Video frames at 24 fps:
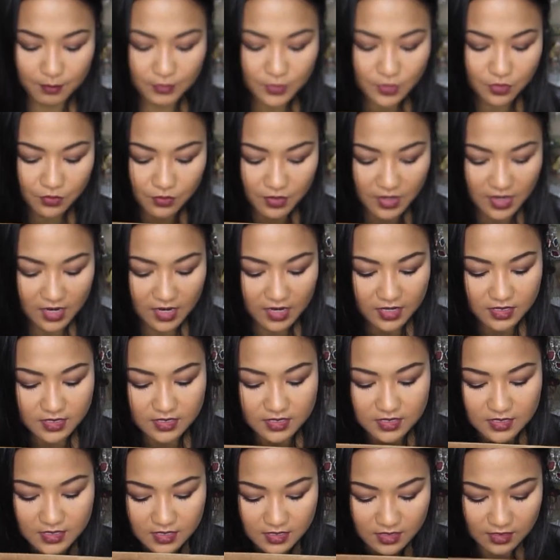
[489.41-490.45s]

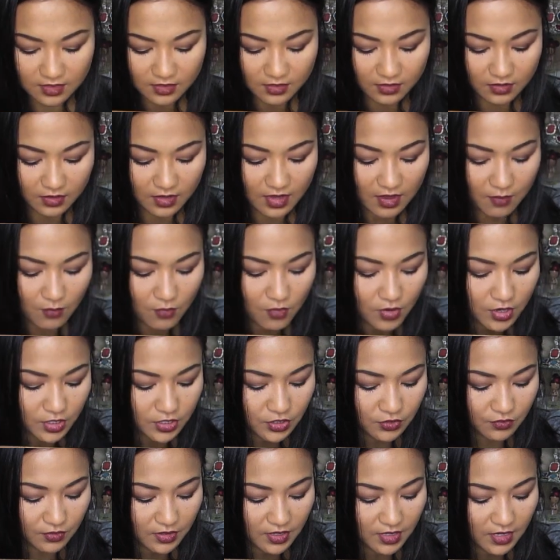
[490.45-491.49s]
trees. You can get more
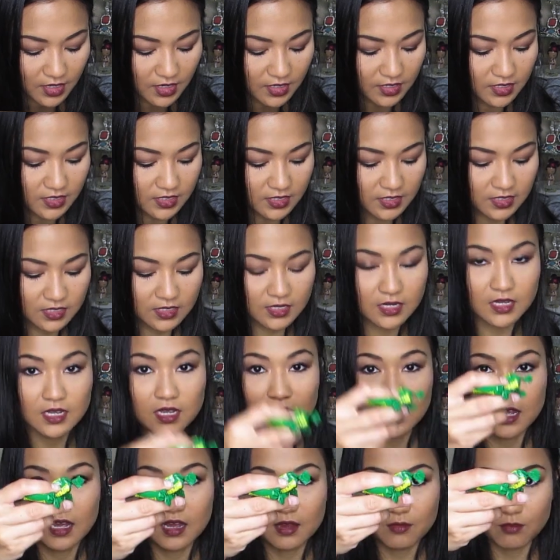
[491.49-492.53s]
trees,
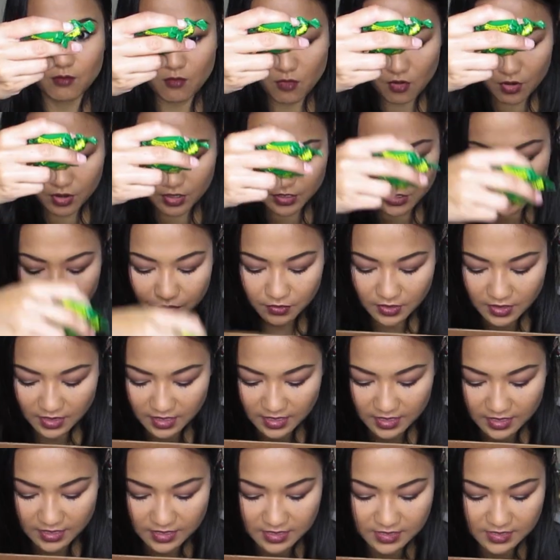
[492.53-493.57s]
more
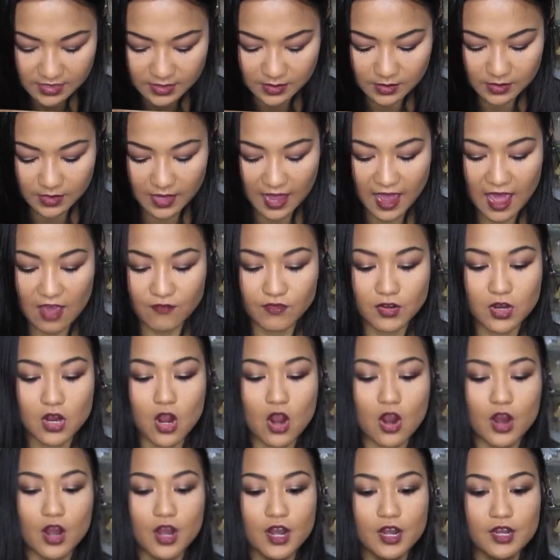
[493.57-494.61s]
trees. They have a
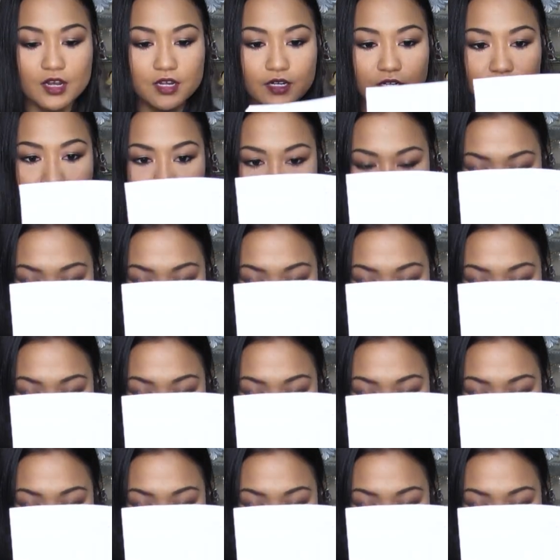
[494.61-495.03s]
card.